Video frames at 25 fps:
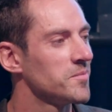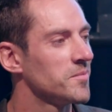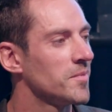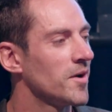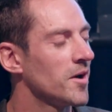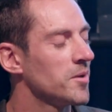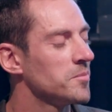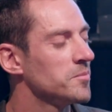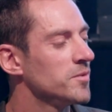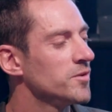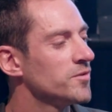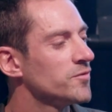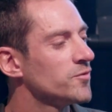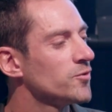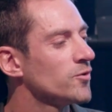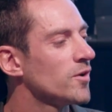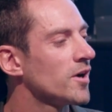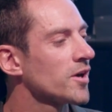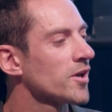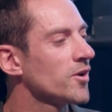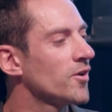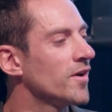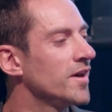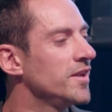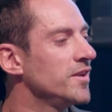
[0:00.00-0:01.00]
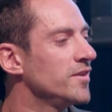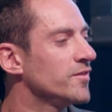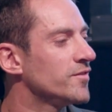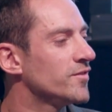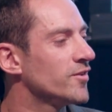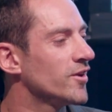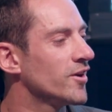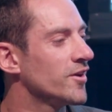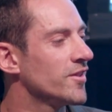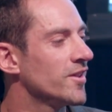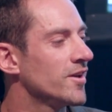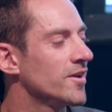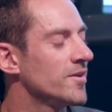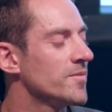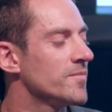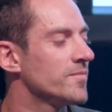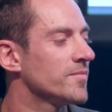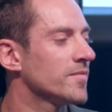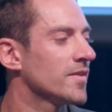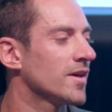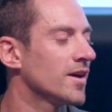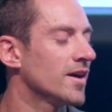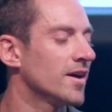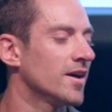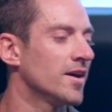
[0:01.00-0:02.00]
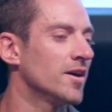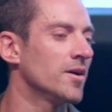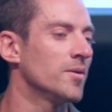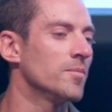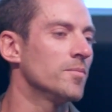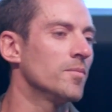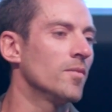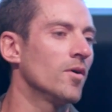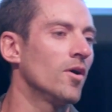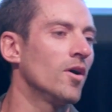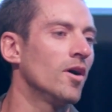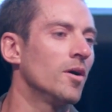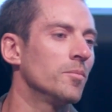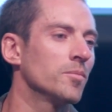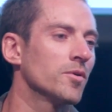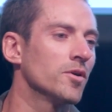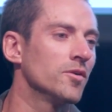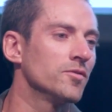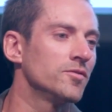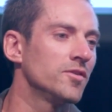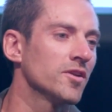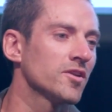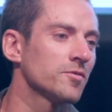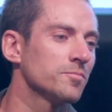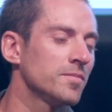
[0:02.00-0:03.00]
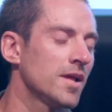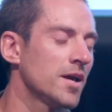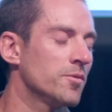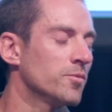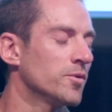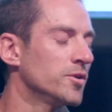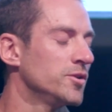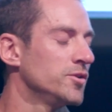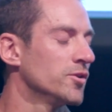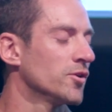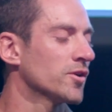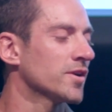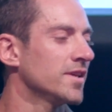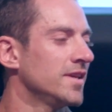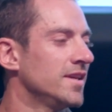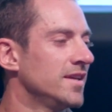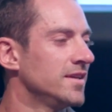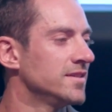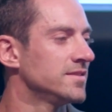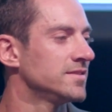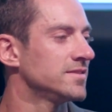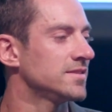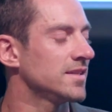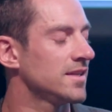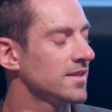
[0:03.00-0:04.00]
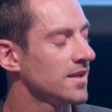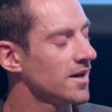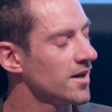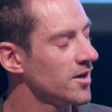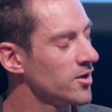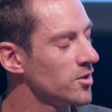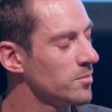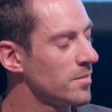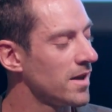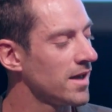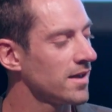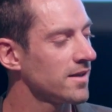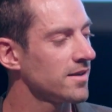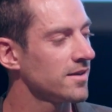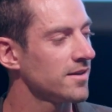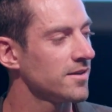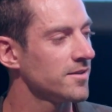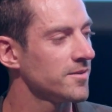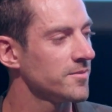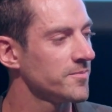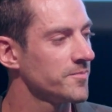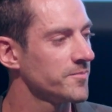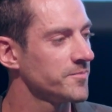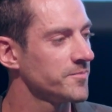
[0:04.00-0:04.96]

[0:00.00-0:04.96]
But before I go any further, I'm going to explain what gnocchi is and how you make it.